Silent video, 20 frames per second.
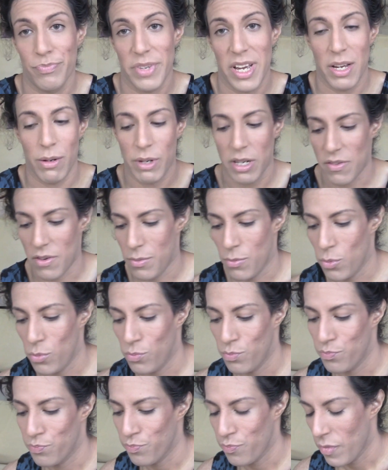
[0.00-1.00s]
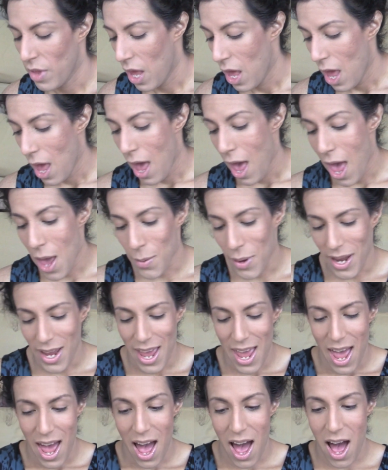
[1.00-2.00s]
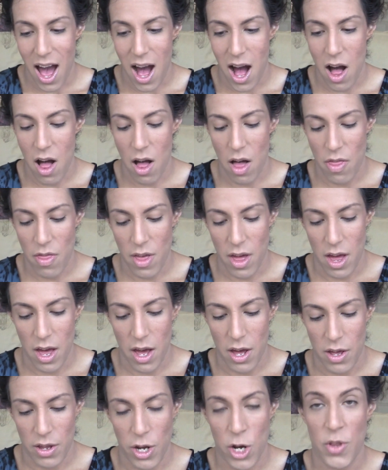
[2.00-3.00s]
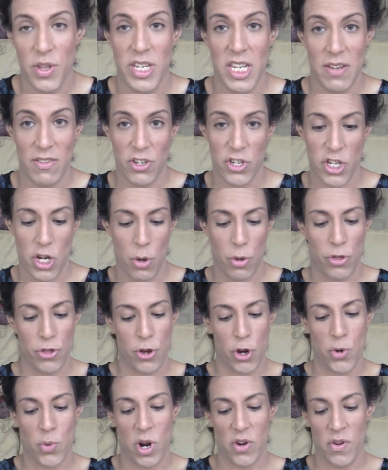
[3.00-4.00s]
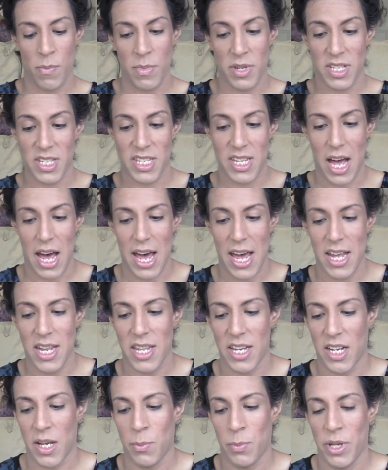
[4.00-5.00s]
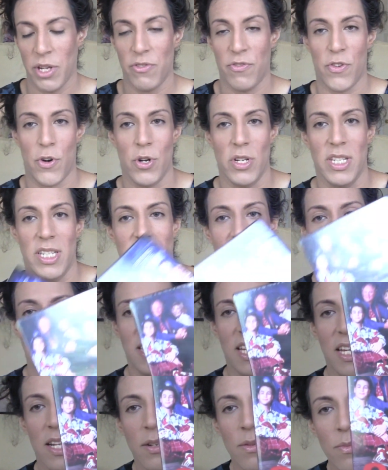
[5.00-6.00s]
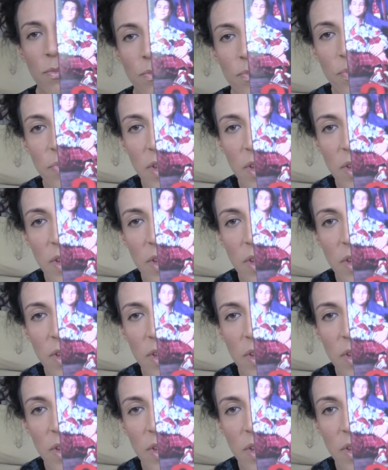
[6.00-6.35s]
Eh, whatever. Anyway, uh, the you know the TV show Third Rock from the Sun, the complete first season.